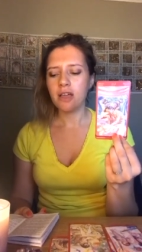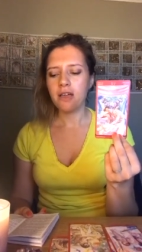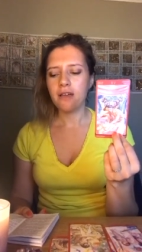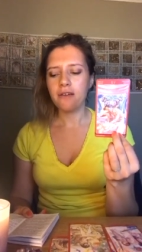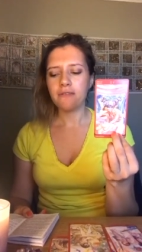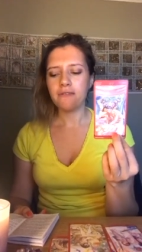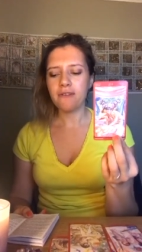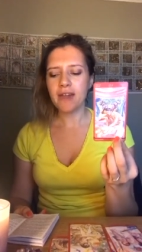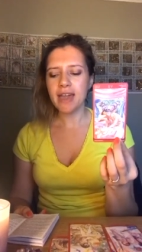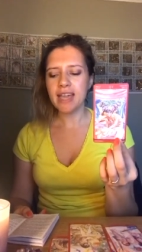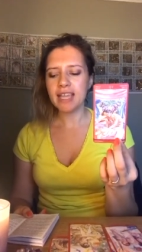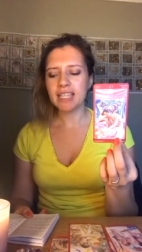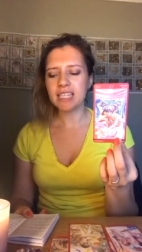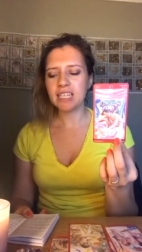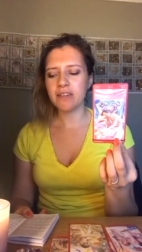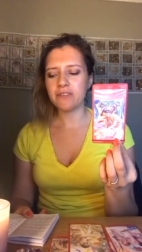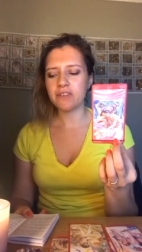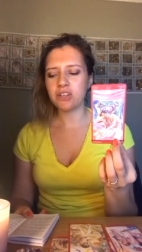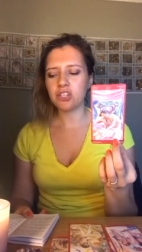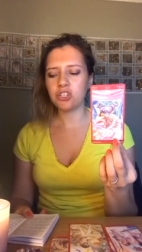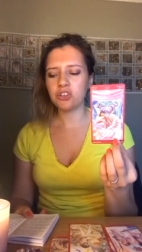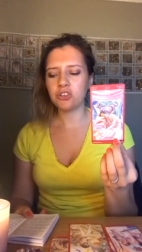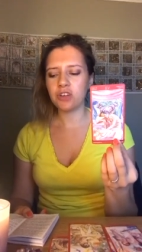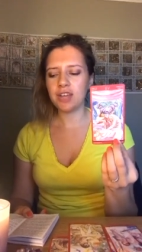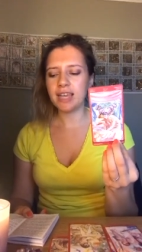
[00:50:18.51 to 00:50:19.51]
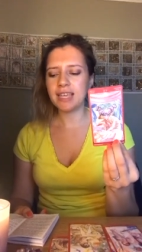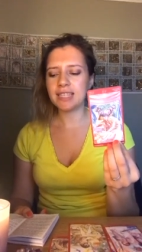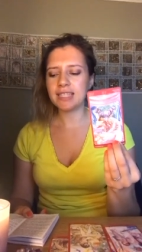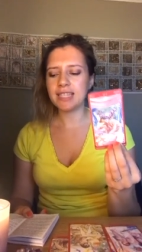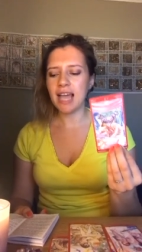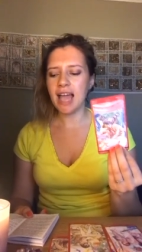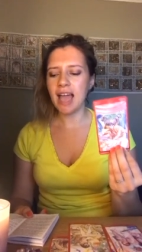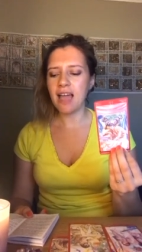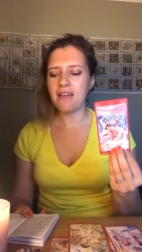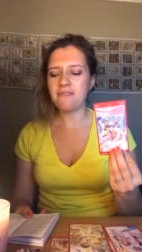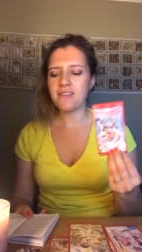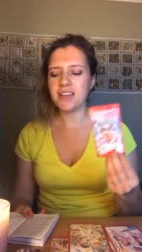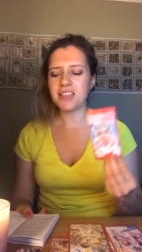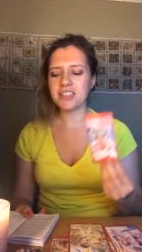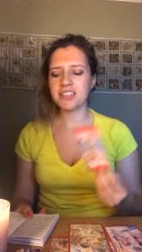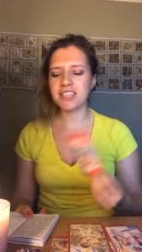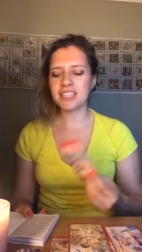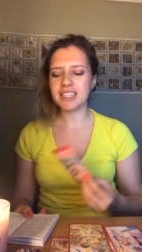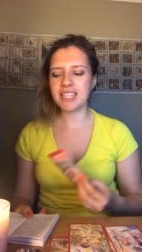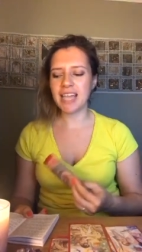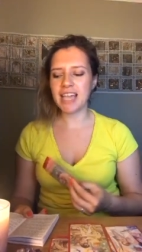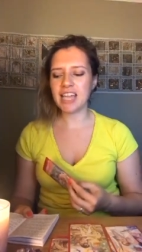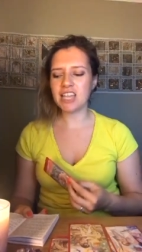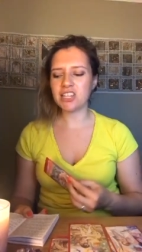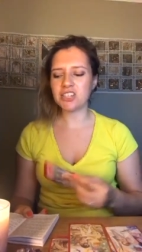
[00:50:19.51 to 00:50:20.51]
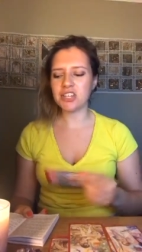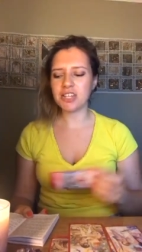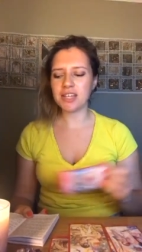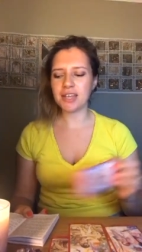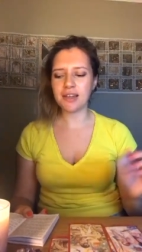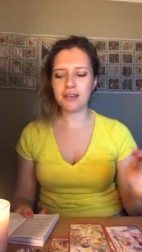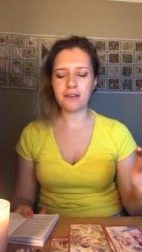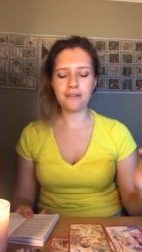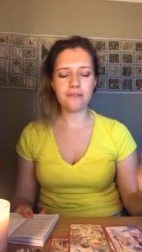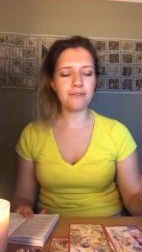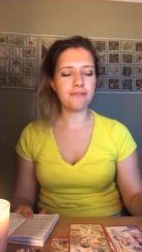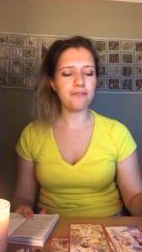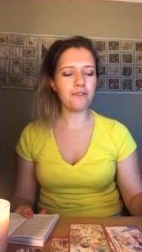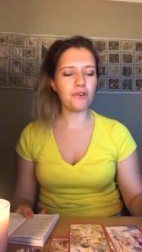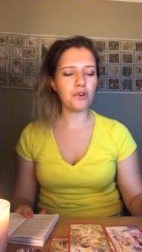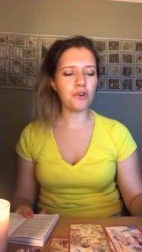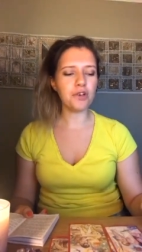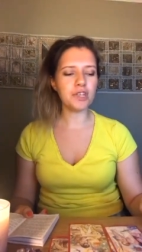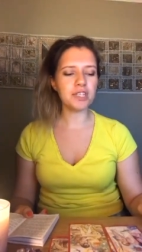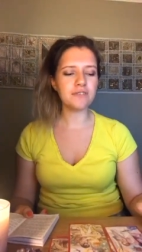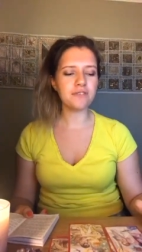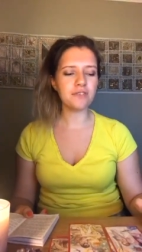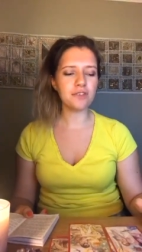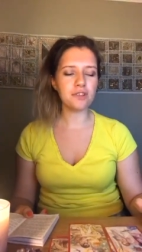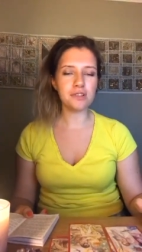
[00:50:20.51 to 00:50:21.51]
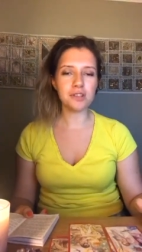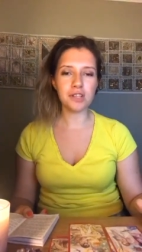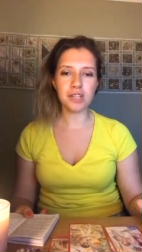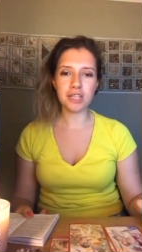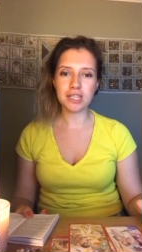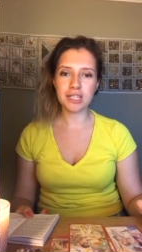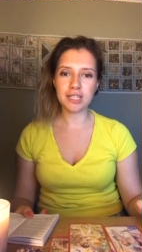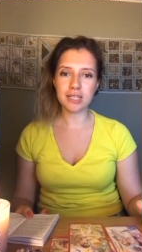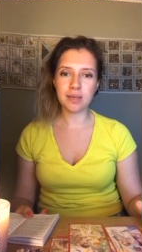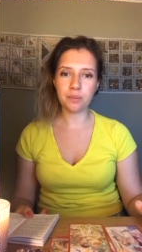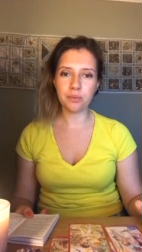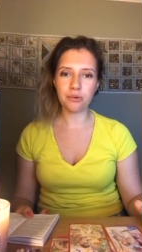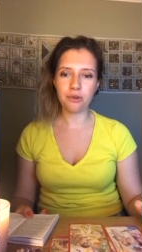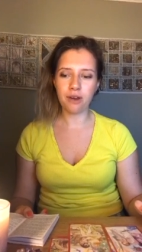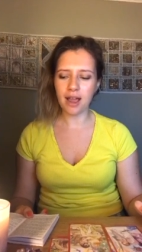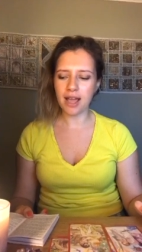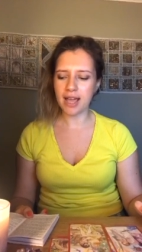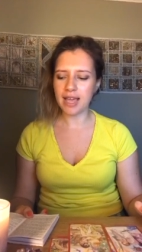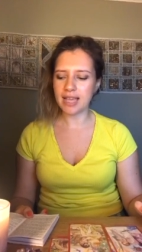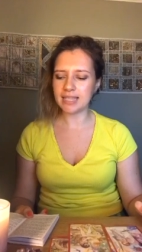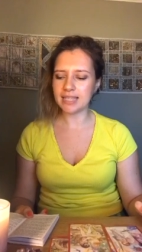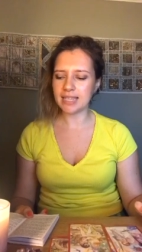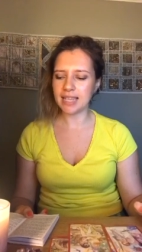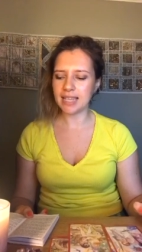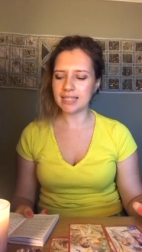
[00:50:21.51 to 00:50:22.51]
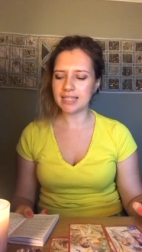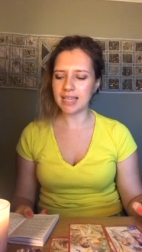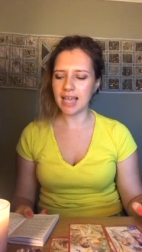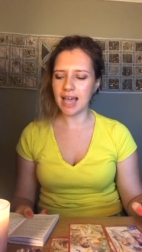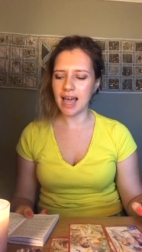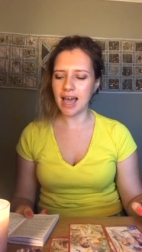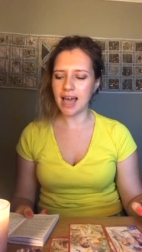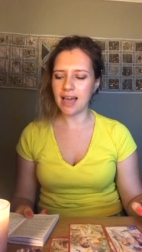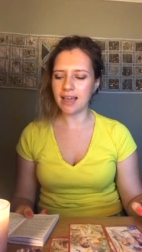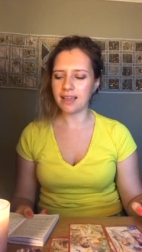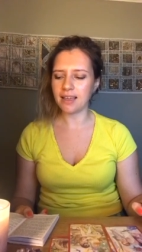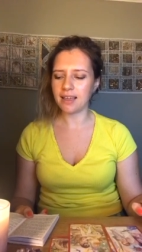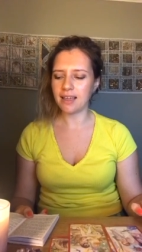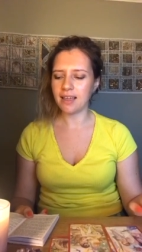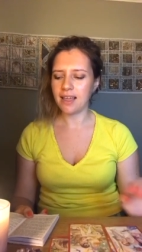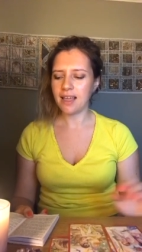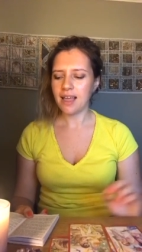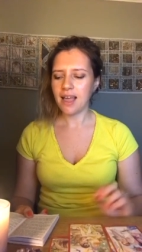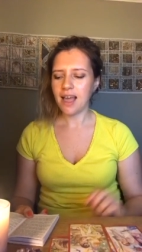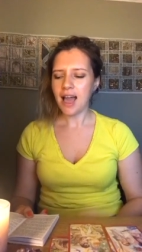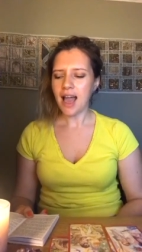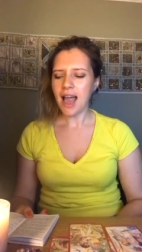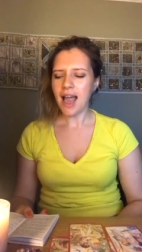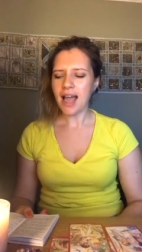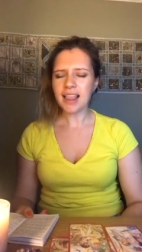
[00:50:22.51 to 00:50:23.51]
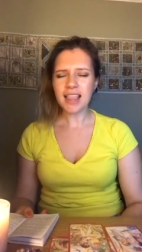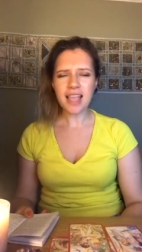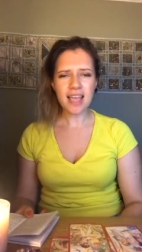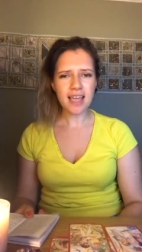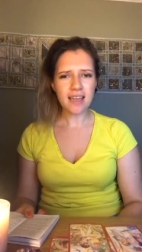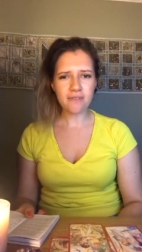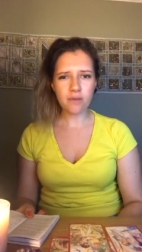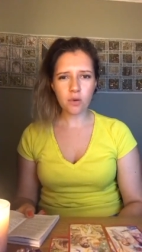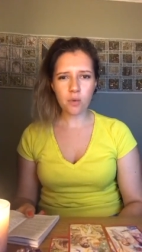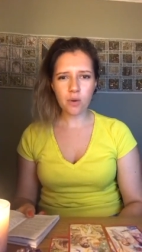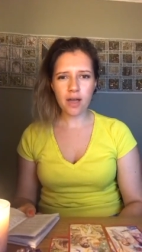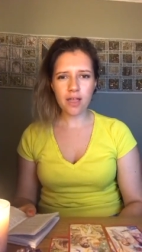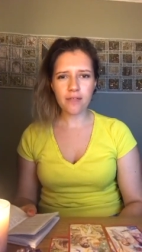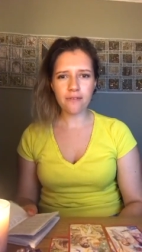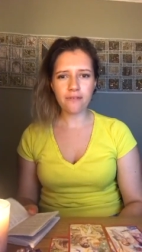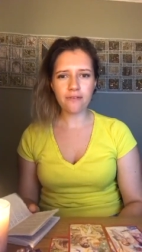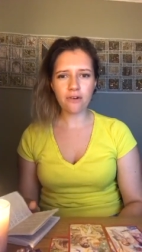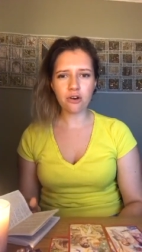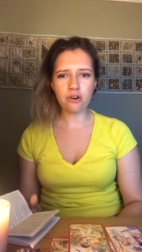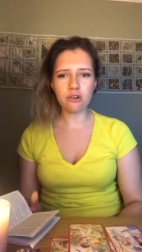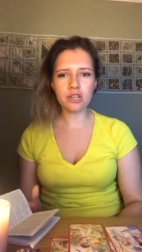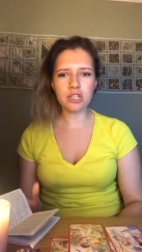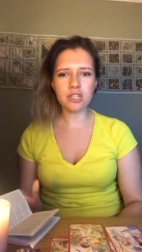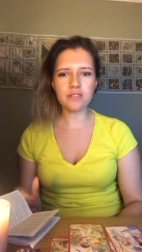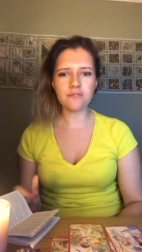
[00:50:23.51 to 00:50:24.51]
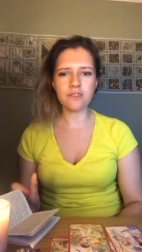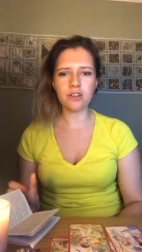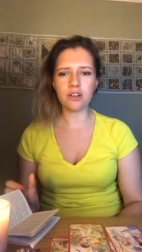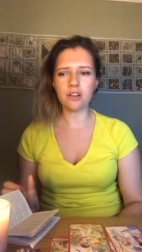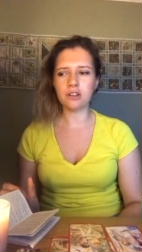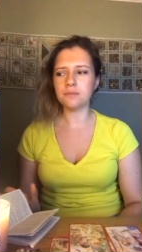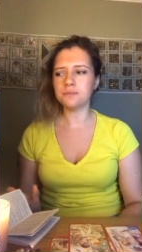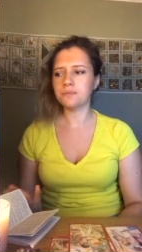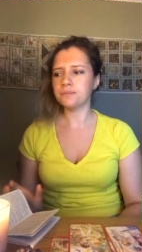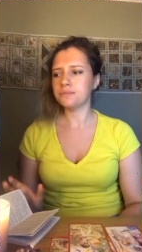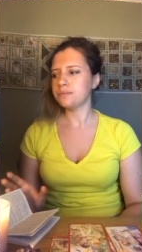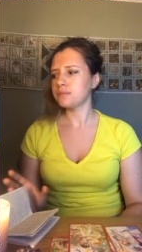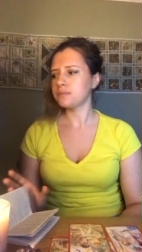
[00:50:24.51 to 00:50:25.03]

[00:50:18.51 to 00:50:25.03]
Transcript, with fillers: faked a retreat, and then staging a forceful surprise attack. I like the word forceful.